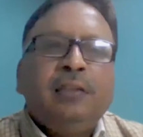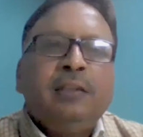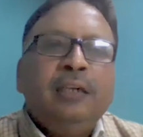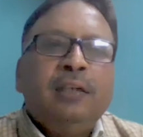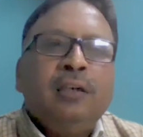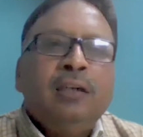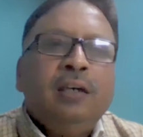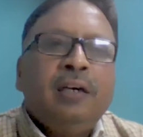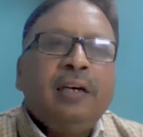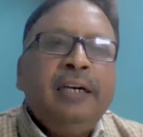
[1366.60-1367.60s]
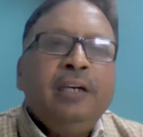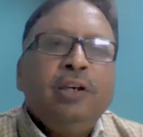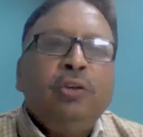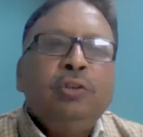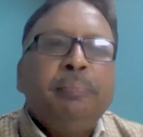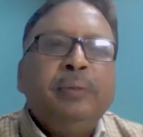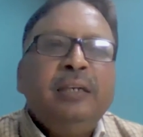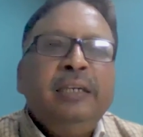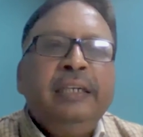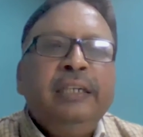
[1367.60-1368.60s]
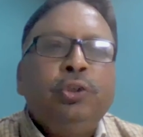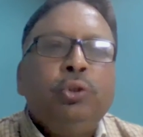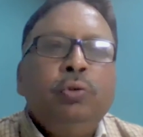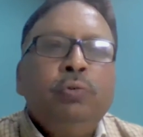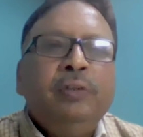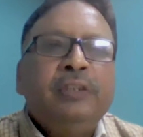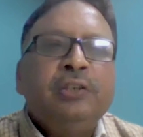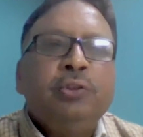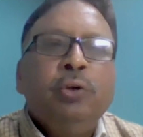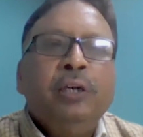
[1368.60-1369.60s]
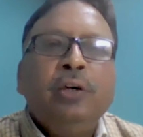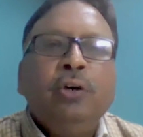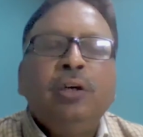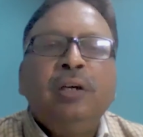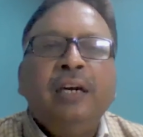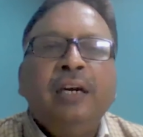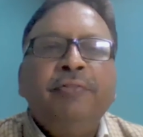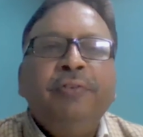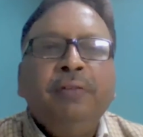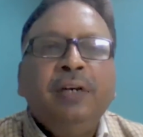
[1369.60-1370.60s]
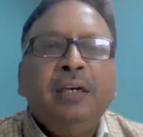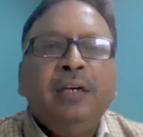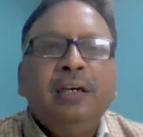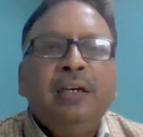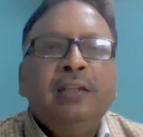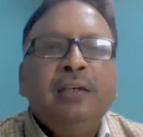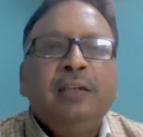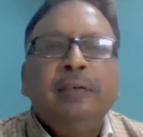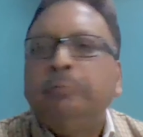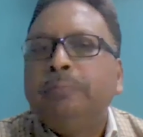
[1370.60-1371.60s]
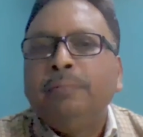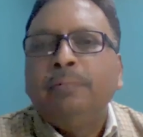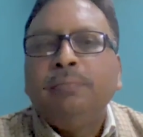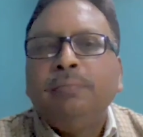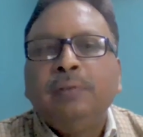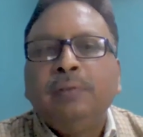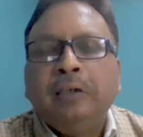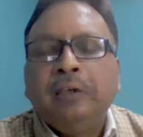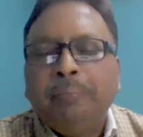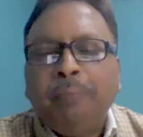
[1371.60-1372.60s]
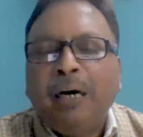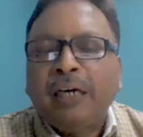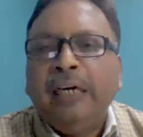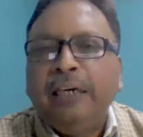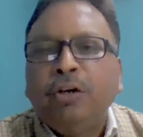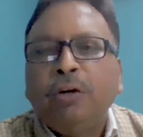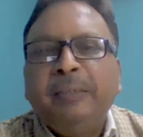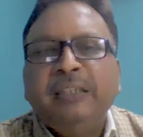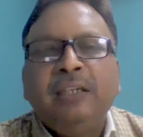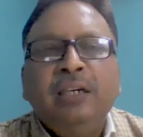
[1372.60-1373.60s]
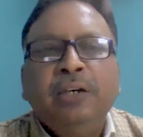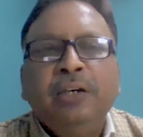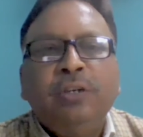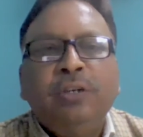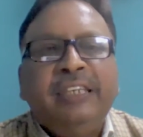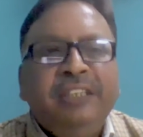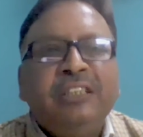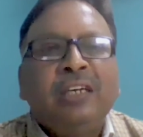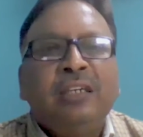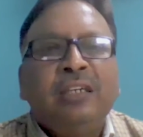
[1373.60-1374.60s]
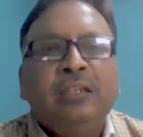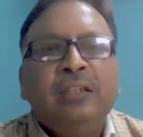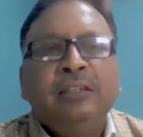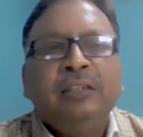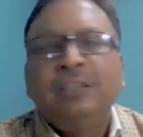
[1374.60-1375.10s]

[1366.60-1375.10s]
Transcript: I think right now the burning issue which is going on everywhere in the market, or basically on TV channels,